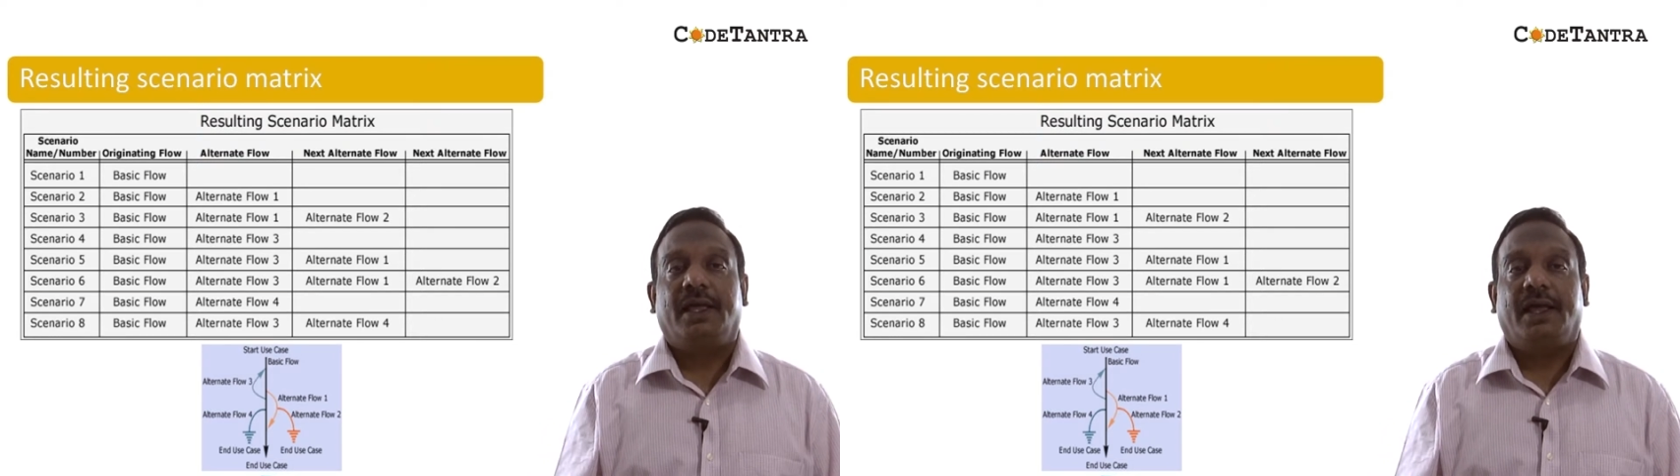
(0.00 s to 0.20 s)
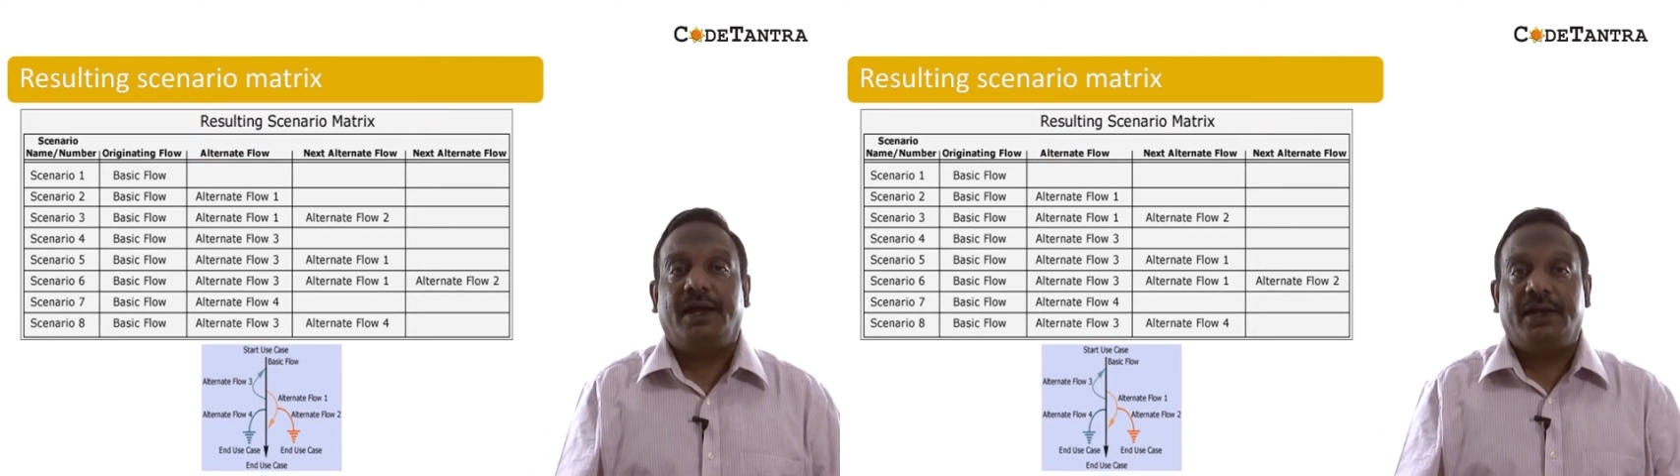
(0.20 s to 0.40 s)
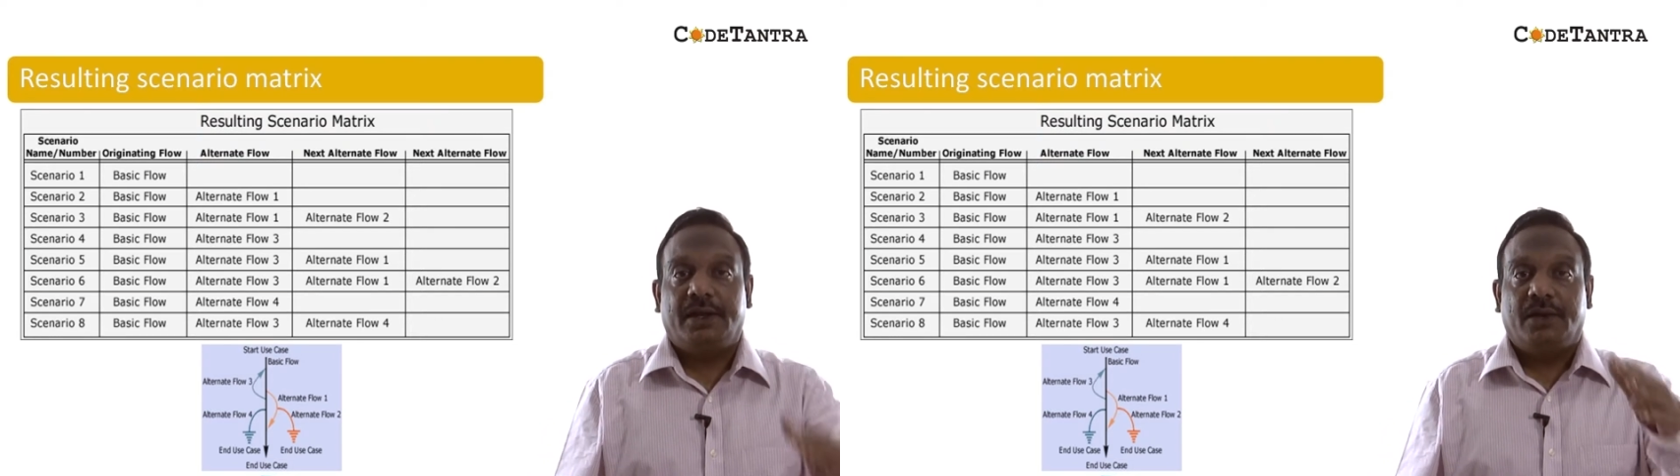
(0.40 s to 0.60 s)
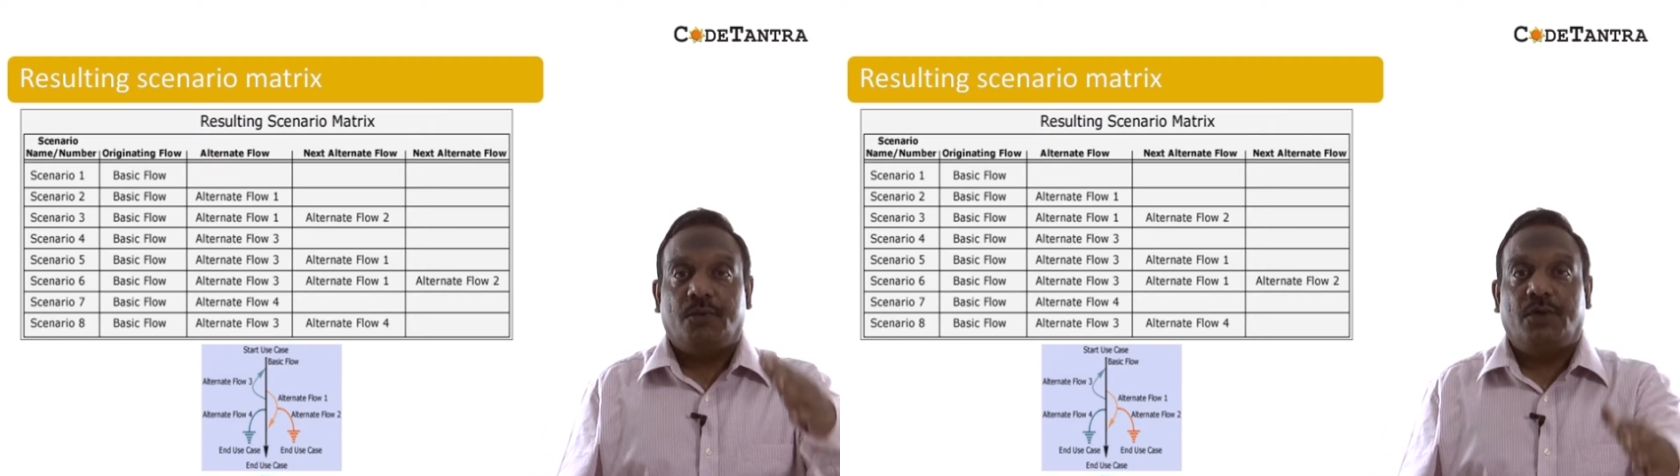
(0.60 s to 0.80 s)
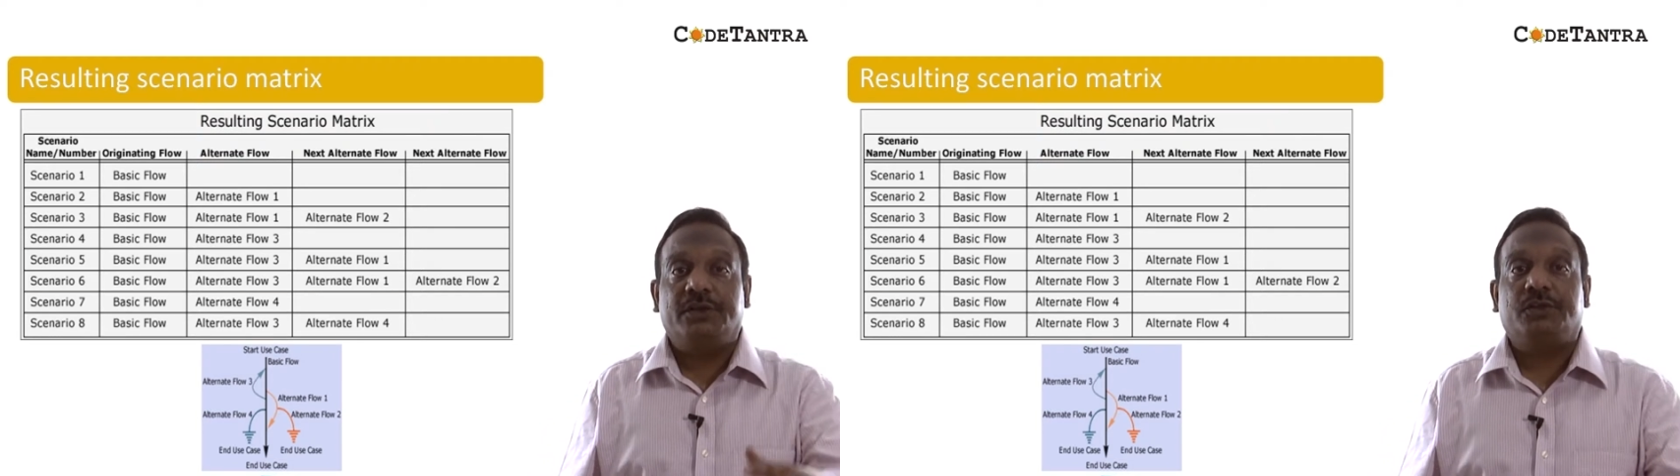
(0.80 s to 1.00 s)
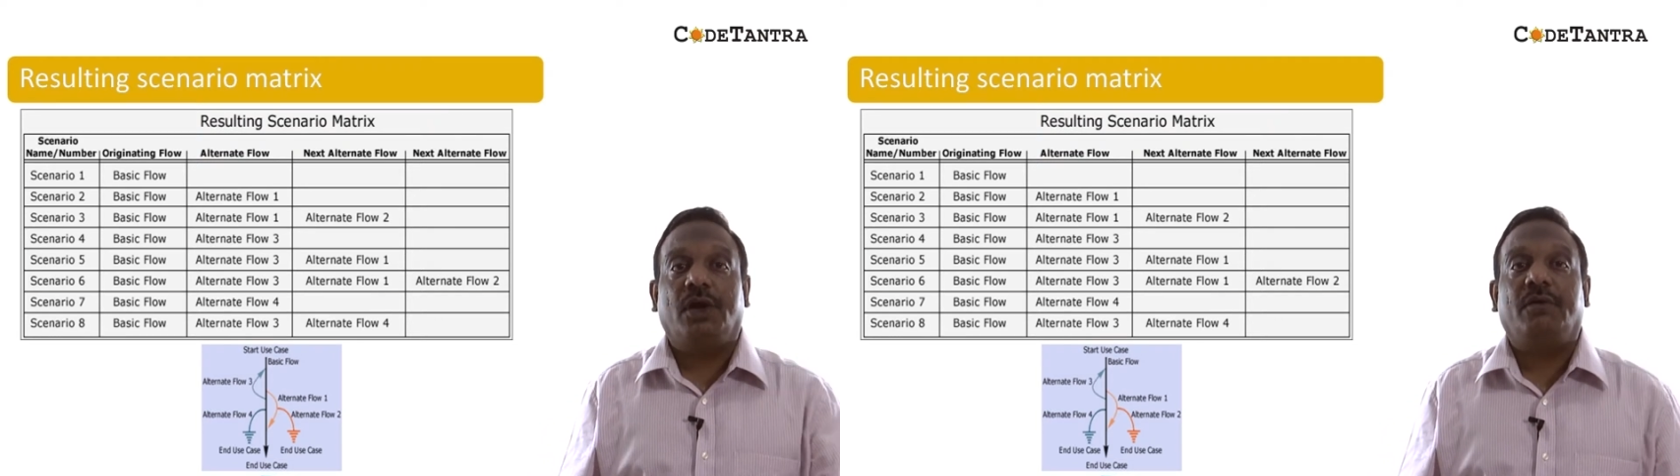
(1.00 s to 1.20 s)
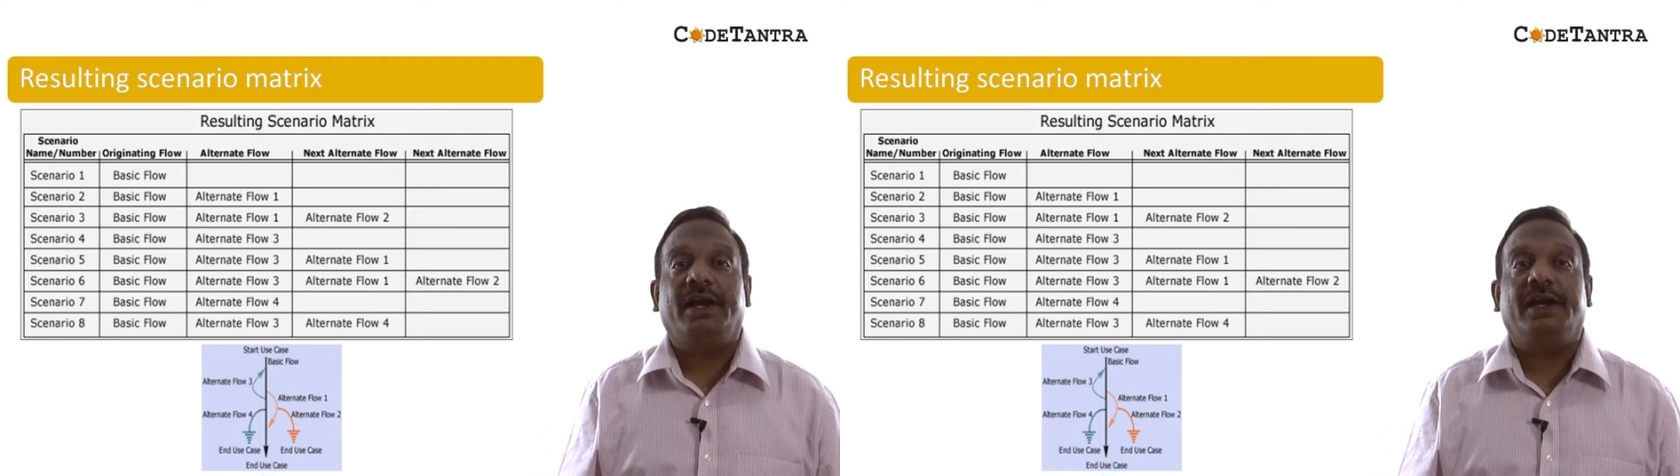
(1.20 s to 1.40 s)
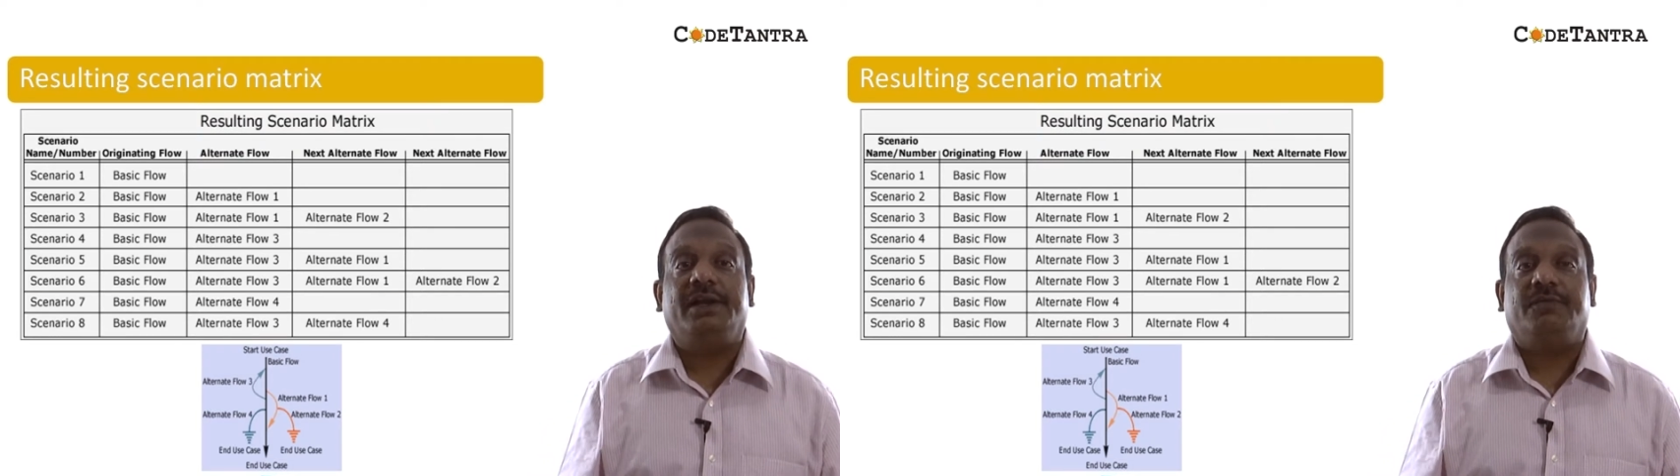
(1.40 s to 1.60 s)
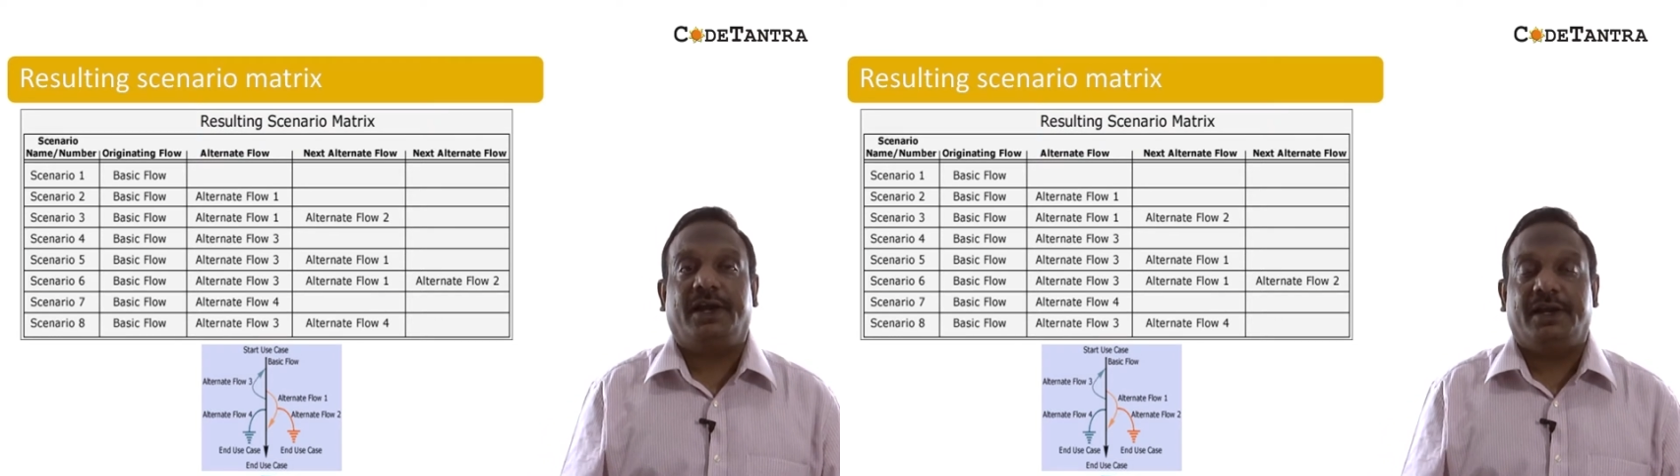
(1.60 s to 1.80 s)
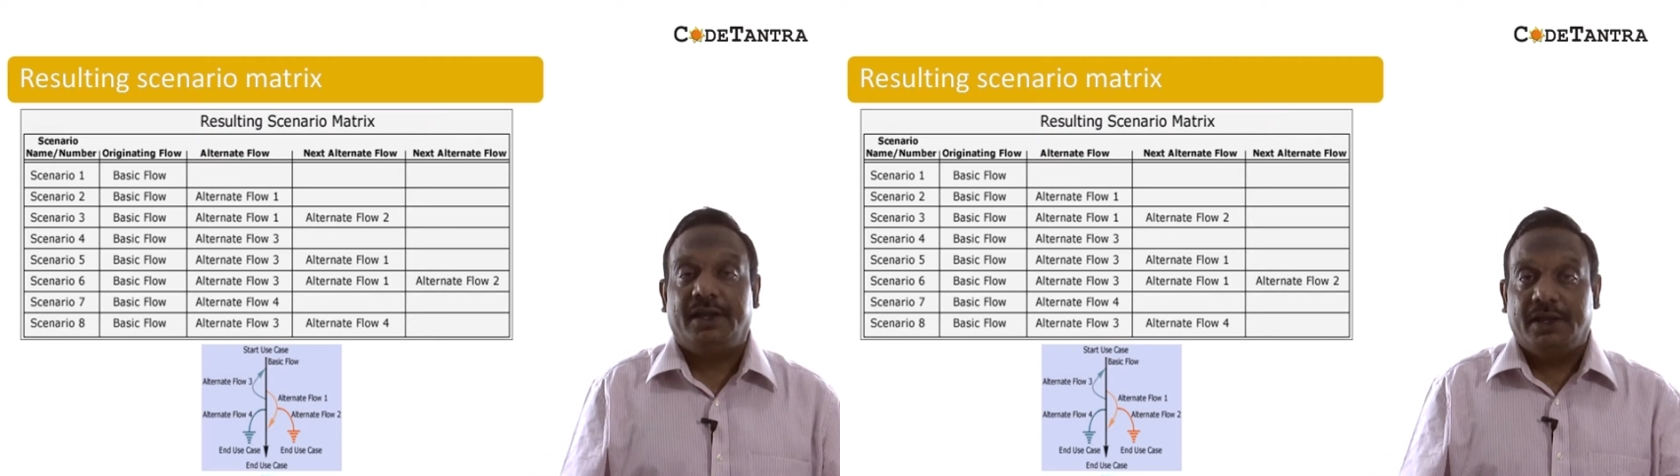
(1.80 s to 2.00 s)
And once you have
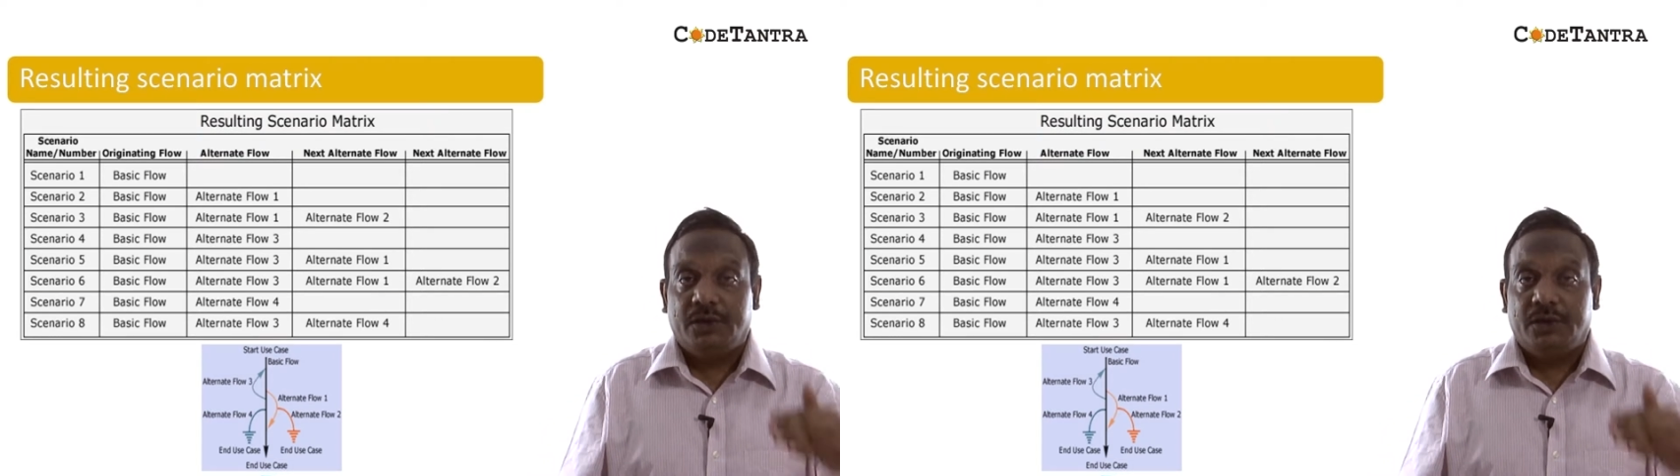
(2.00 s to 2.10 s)
identified,